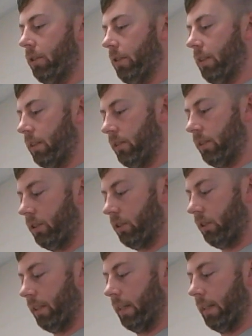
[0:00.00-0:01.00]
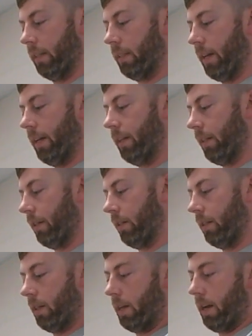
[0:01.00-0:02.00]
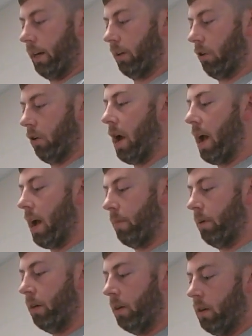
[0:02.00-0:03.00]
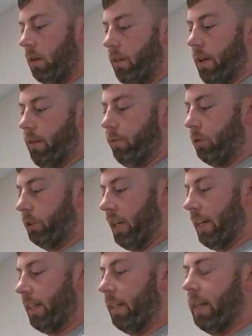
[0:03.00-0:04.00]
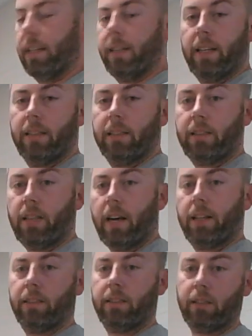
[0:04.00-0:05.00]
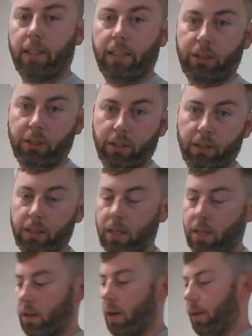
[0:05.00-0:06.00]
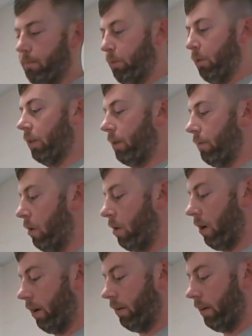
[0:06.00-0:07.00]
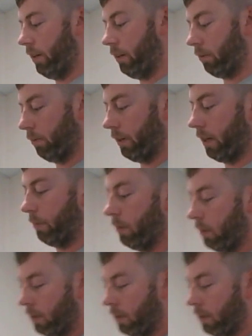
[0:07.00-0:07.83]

You can essentially take and grab that full jacket in the inside insulation and pull it apart, and it'll rip.